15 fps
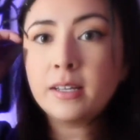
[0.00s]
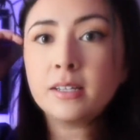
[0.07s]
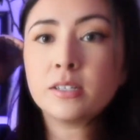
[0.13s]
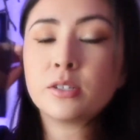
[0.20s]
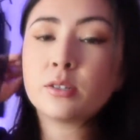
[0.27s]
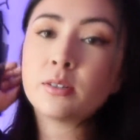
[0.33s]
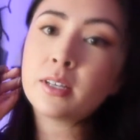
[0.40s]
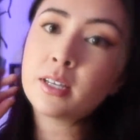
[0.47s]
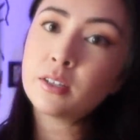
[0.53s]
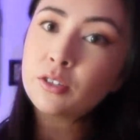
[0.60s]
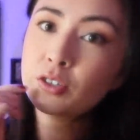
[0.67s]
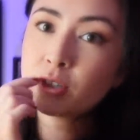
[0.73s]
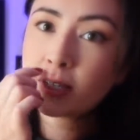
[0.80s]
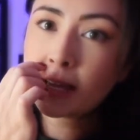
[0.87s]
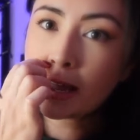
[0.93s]
So they
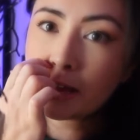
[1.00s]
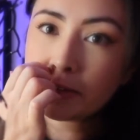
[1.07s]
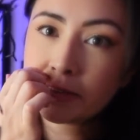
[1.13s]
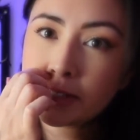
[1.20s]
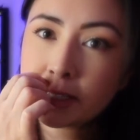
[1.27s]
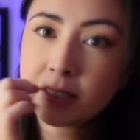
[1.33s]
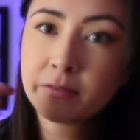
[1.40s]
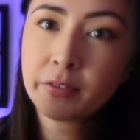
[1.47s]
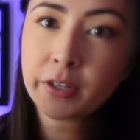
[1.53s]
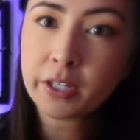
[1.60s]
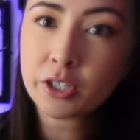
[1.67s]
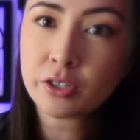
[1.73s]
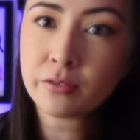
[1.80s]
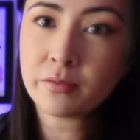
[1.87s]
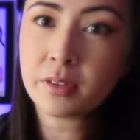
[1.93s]
usually have these for
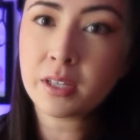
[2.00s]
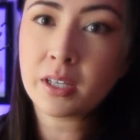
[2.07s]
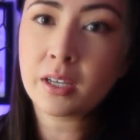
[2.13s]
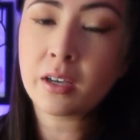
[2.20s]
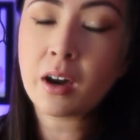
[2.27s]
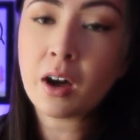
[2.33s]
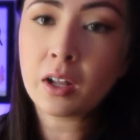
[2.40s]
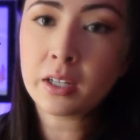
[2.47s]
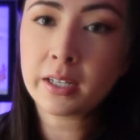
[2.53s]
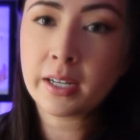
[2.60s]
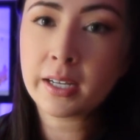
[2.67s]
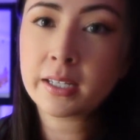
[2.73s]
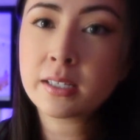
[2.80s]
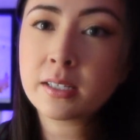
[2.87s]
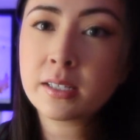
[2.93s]
each of the
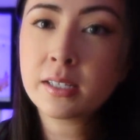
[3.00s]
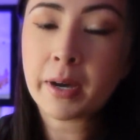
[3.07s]
holidays.